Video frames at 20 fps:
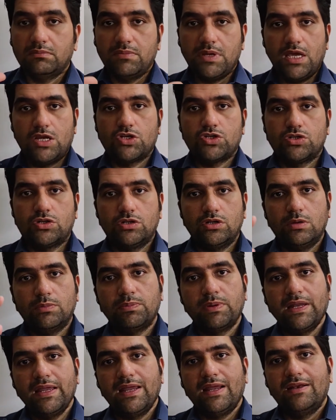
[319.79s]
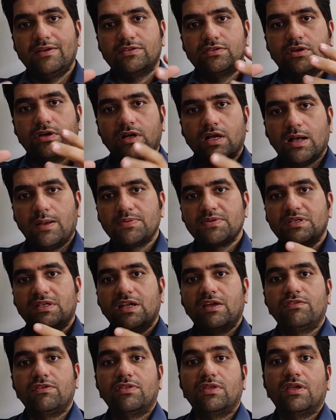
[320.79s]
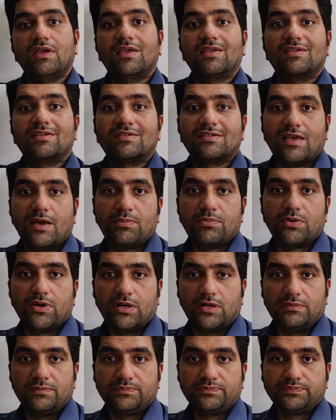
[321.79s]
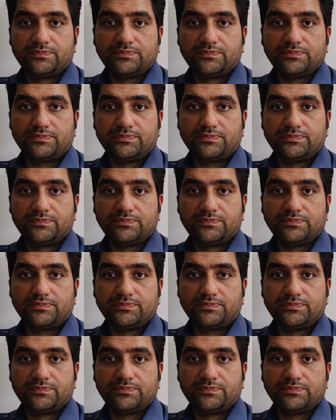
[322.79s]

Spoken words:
make sure your plates, your cups and everything is separate.